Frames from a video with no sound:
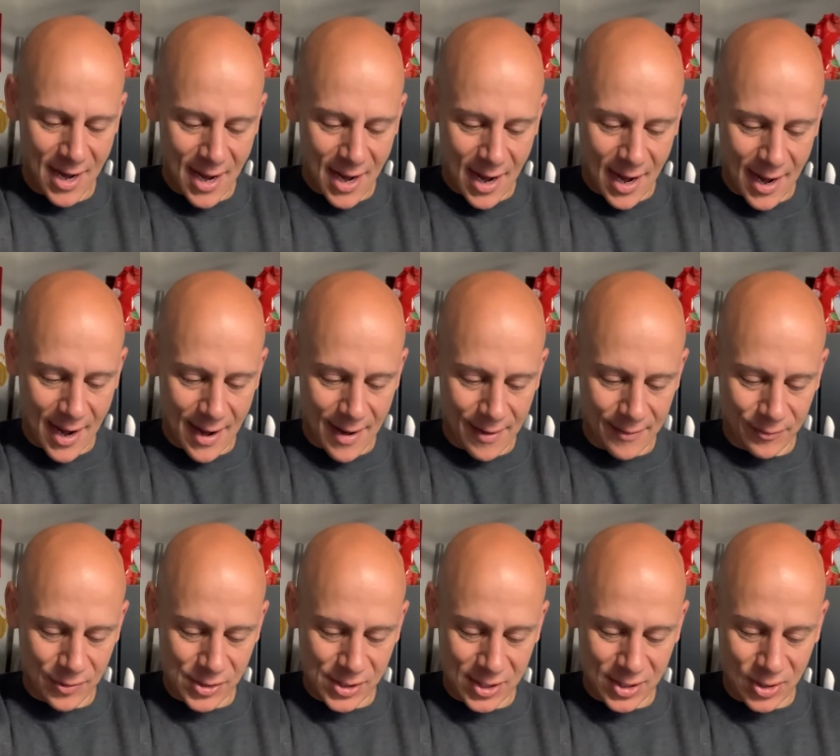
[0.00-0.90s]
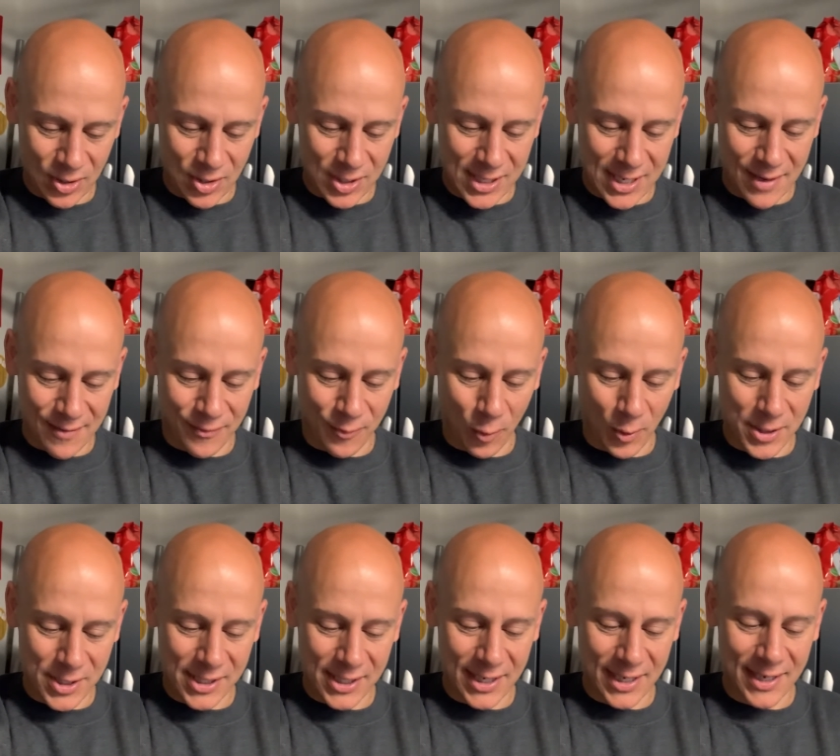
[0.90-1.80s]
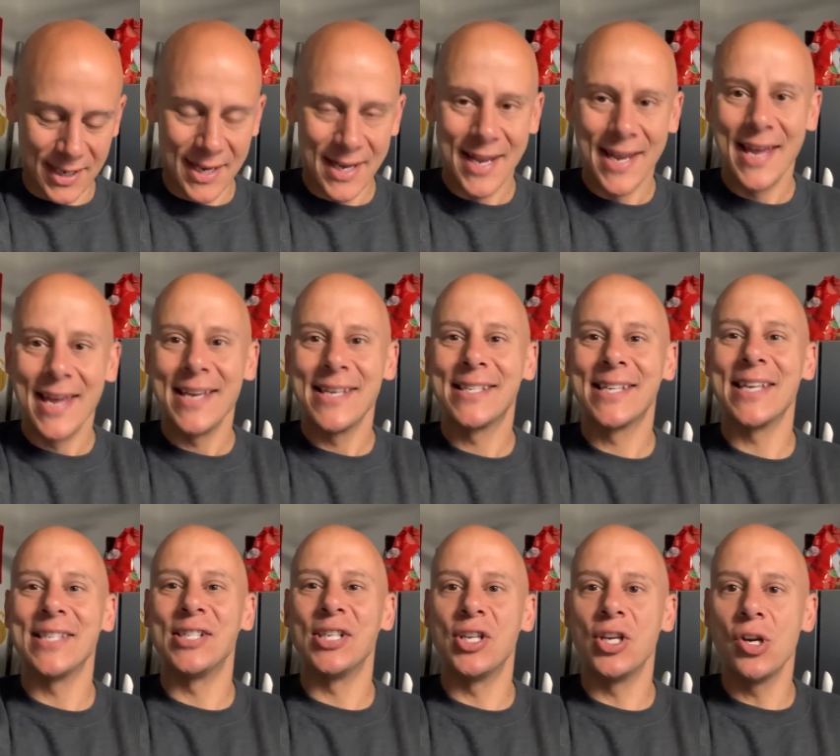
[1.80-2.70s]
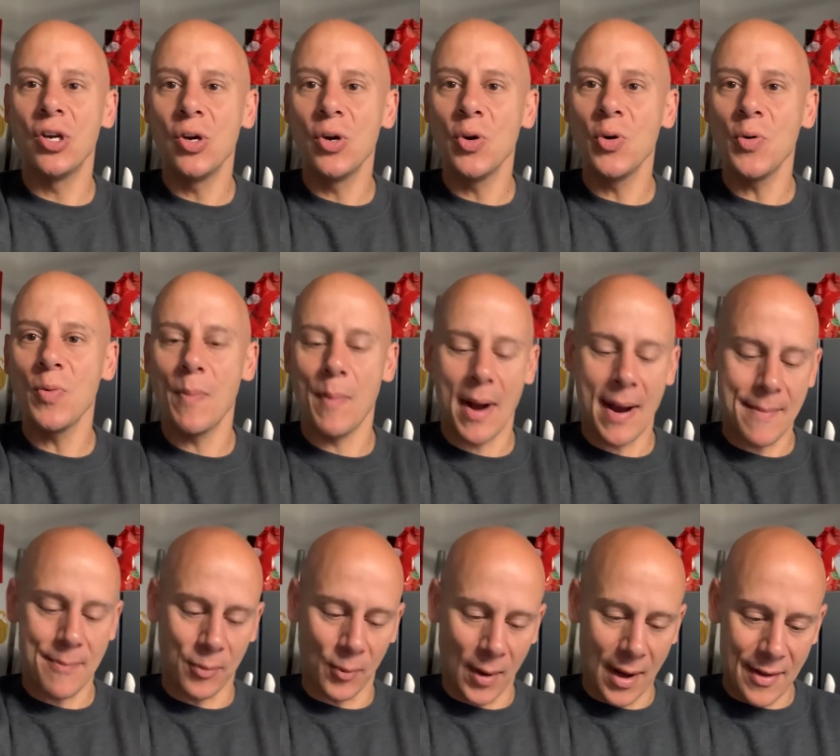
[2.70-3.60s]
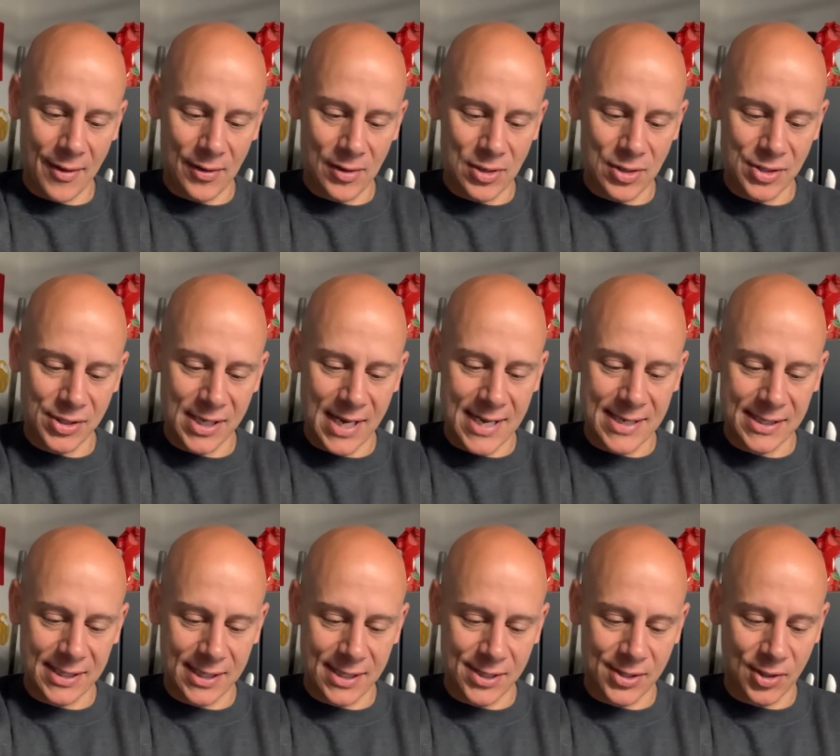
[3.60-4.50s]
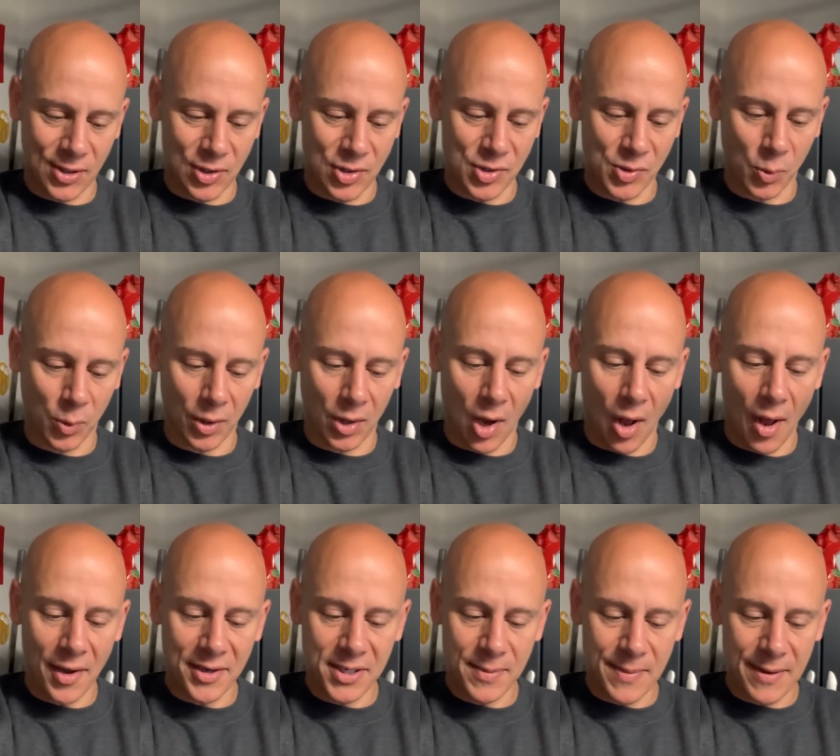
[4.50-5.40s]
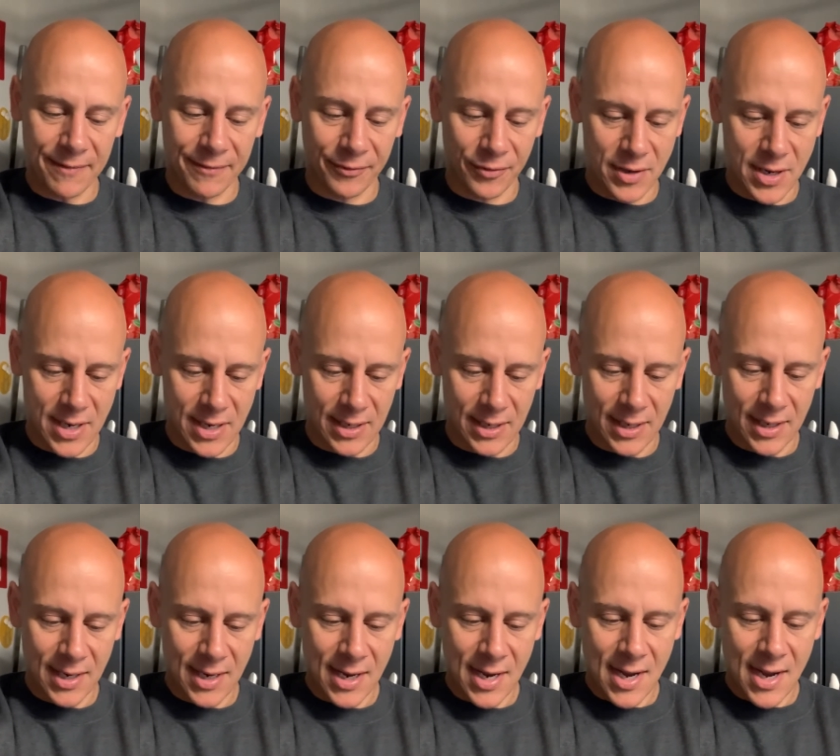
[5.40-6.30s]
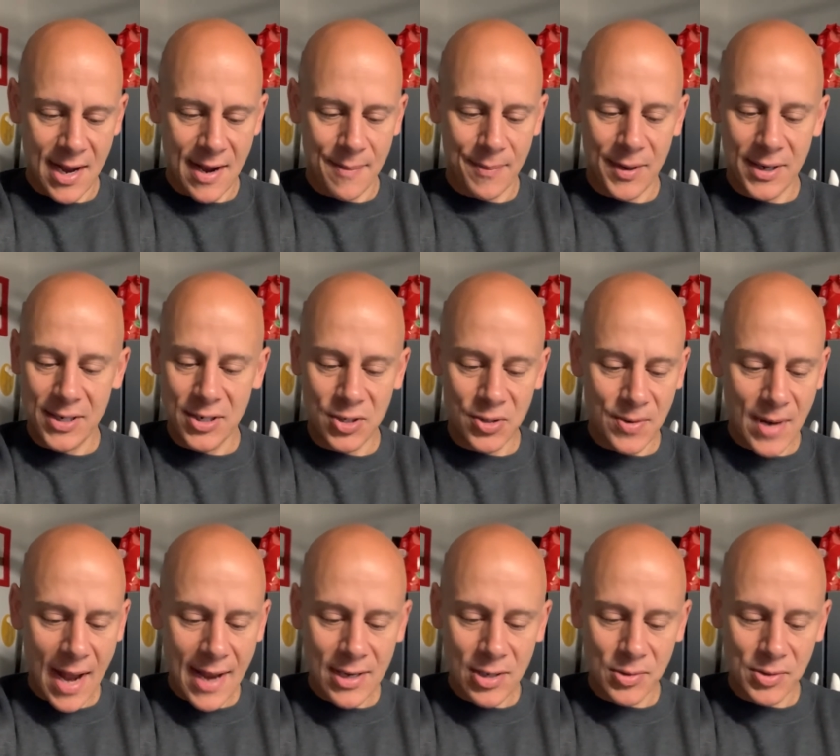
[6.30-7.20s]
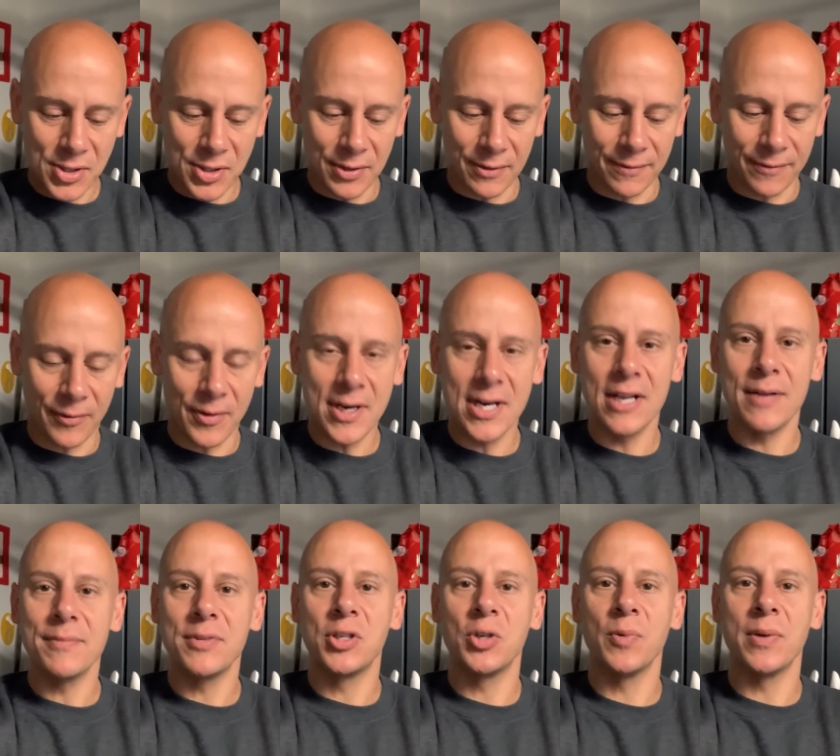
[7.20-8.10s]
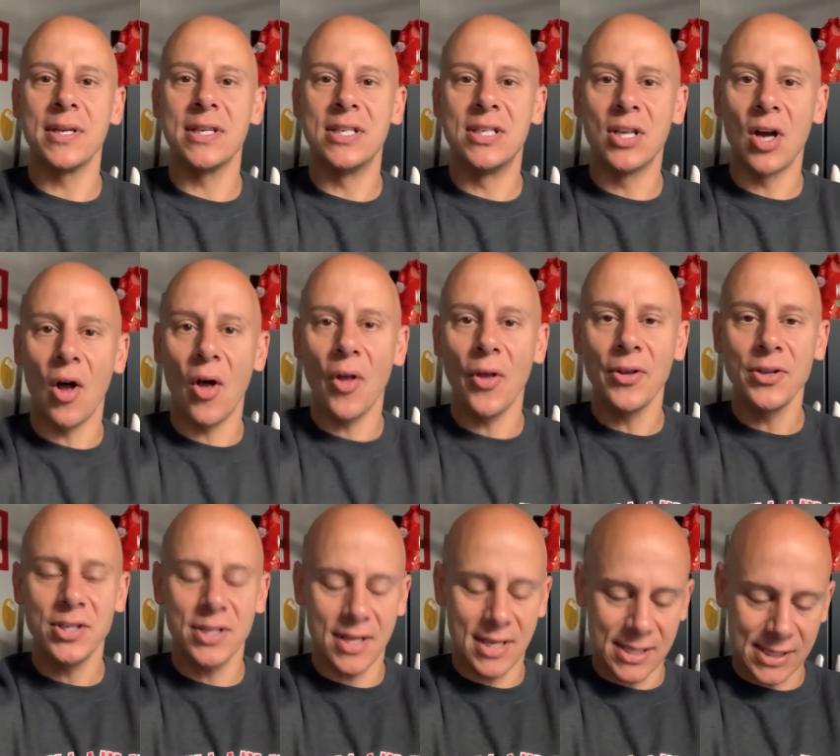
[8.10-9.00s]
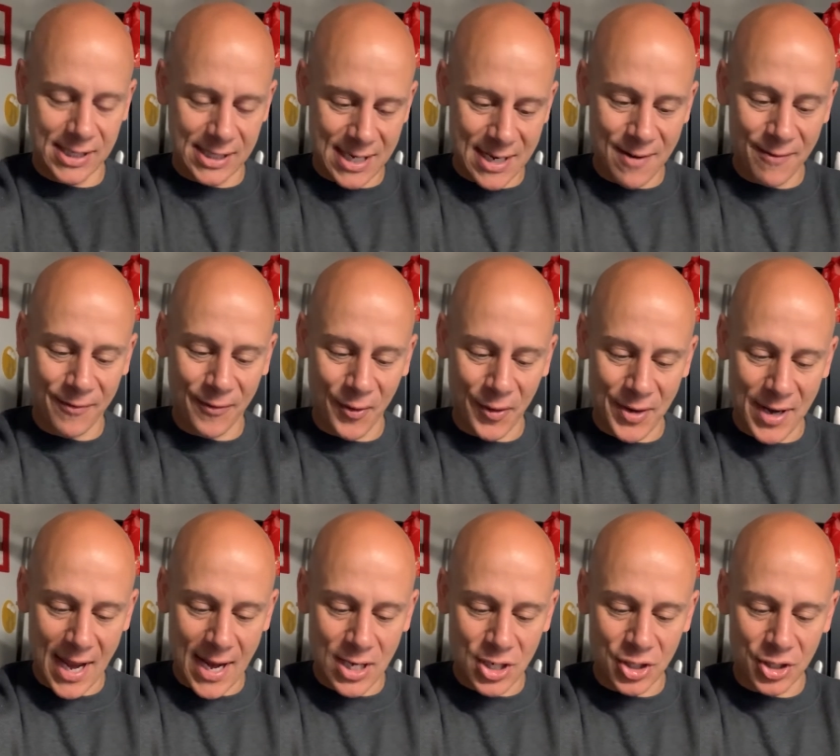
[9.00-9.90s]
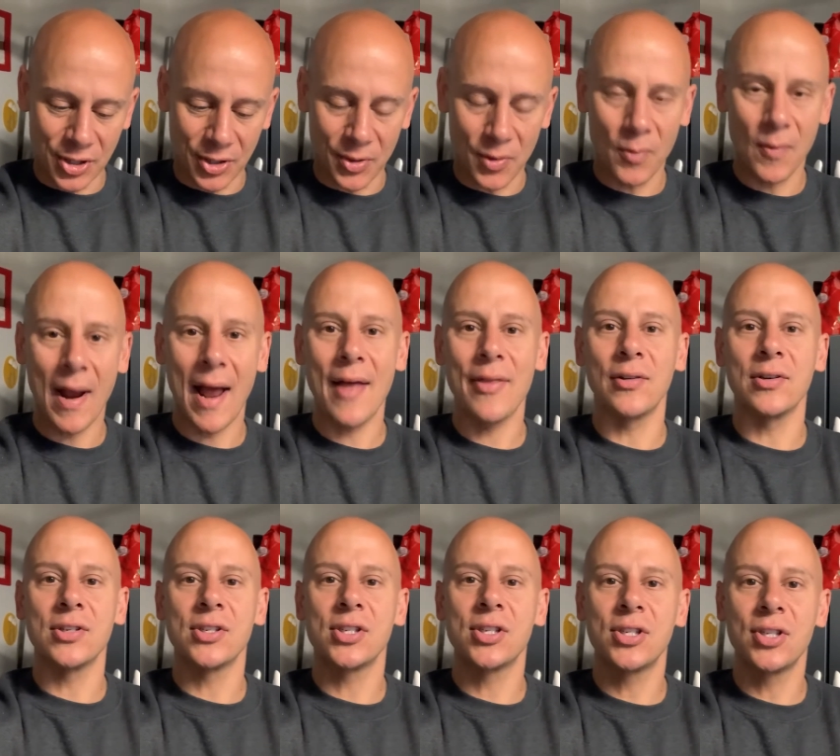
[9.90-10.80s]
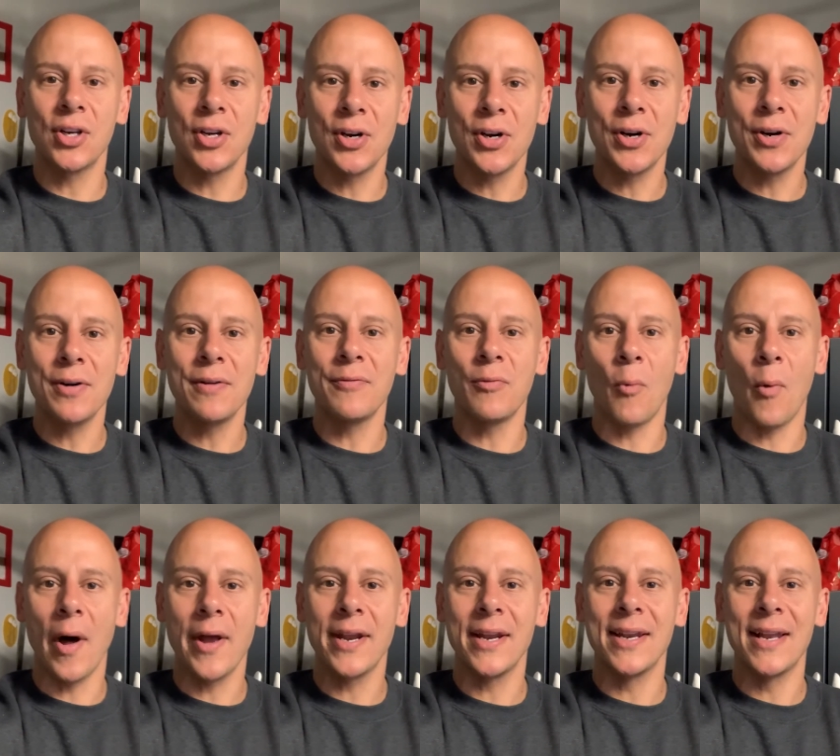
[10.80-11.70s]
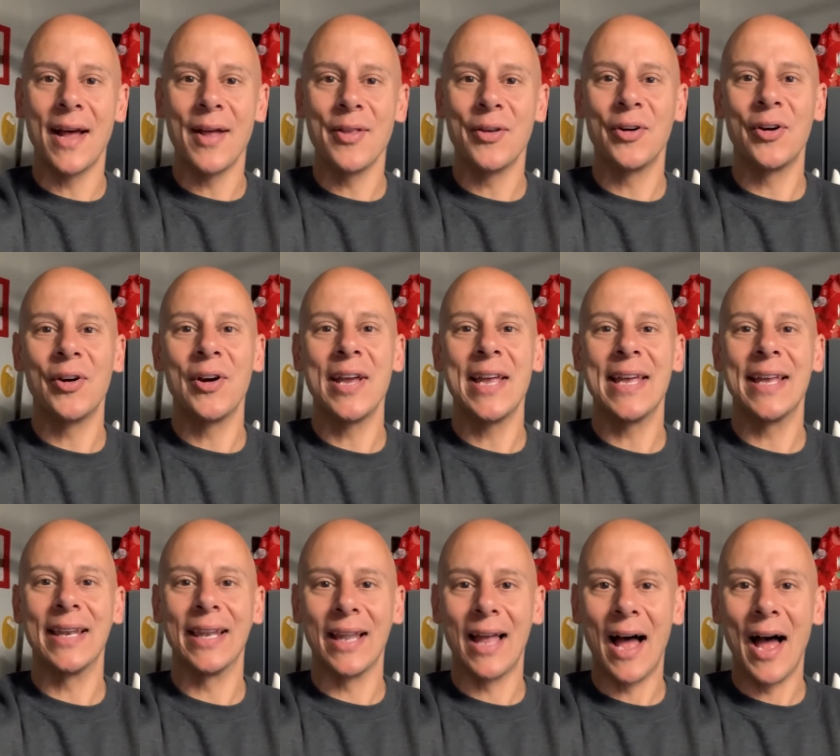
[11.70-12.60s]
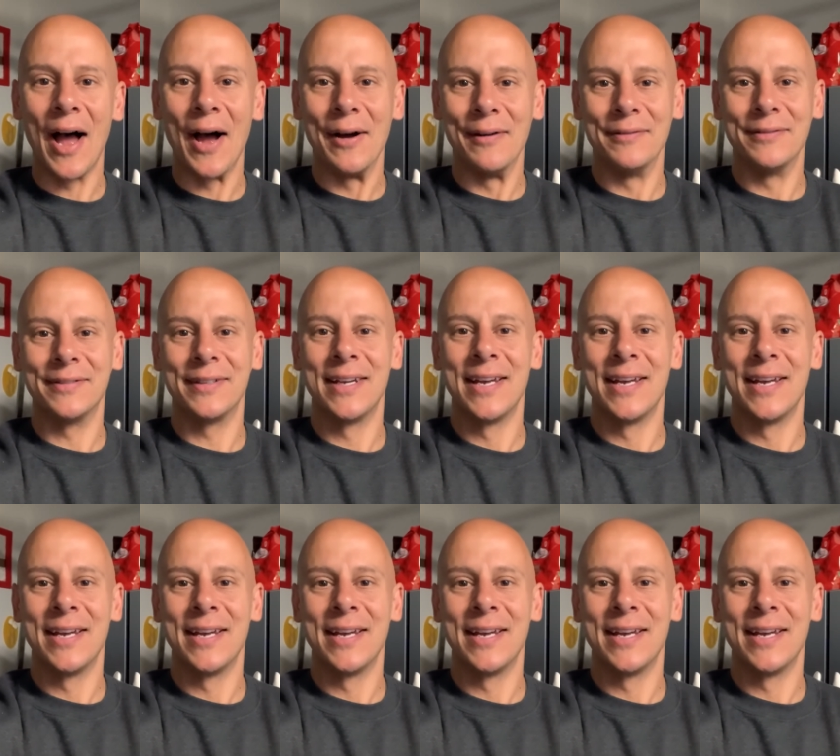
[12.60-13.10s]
uh, verses 13 and 14. He says, You, my brothers and sisters, were called to be free, but do not use your freedom to indulge the sinful nature. Rather, serve one another in love.